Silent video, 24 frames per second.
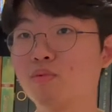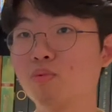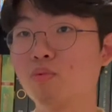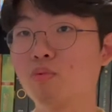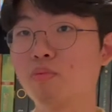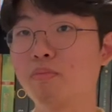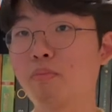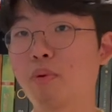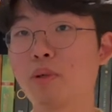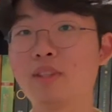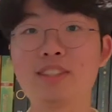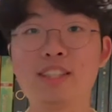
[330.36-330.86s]

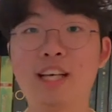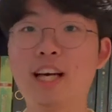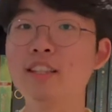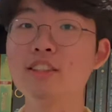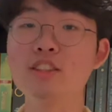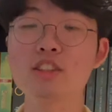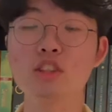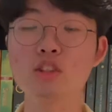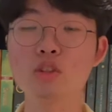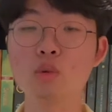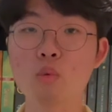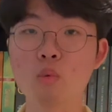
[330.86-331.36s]

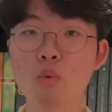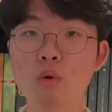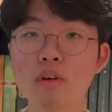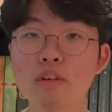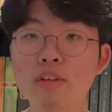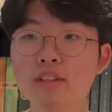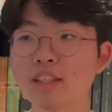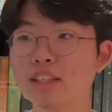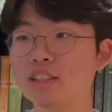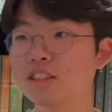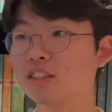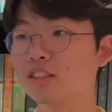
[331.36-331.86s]
pretends to
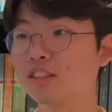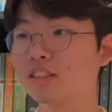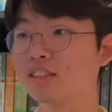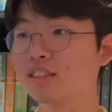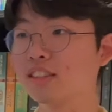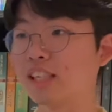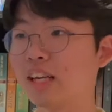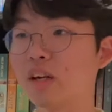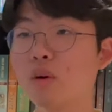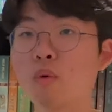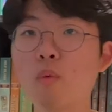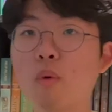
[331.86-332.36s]
work and
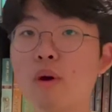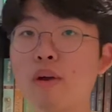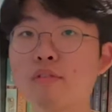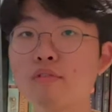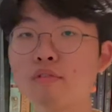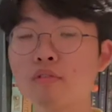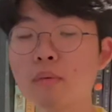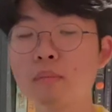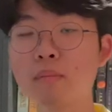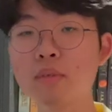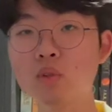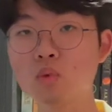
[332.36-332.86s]
get away
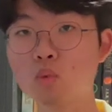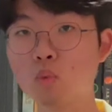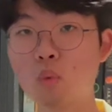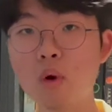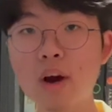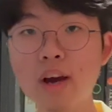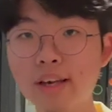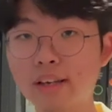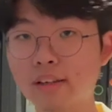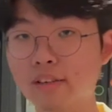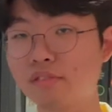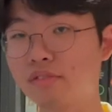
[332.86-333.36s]
from his
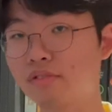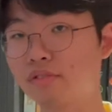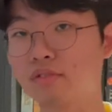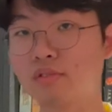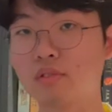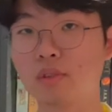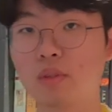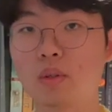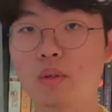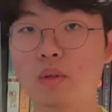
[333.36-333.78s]
wife